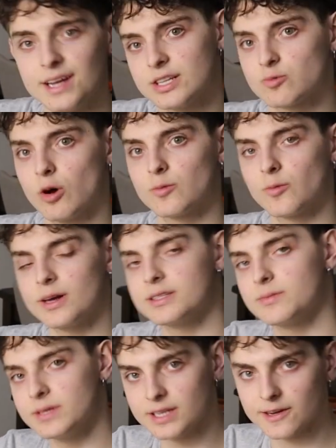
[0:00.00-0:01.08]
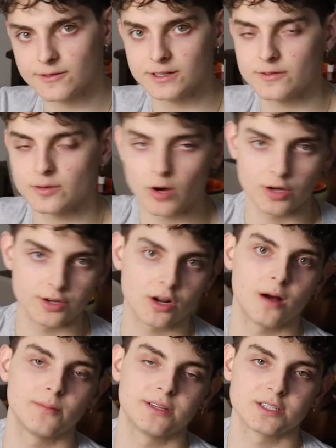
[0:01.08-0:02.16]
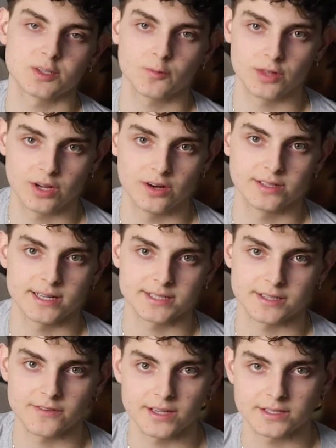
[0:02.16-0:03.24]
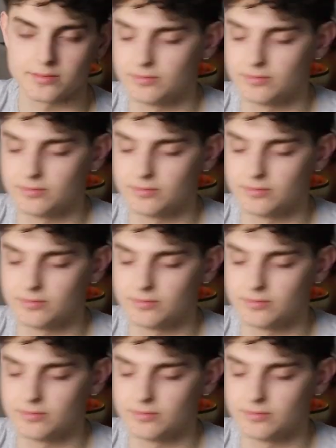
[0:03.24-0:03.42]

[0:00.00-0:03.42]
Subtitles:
It is one way to be different from all your competition when they're in testing phase.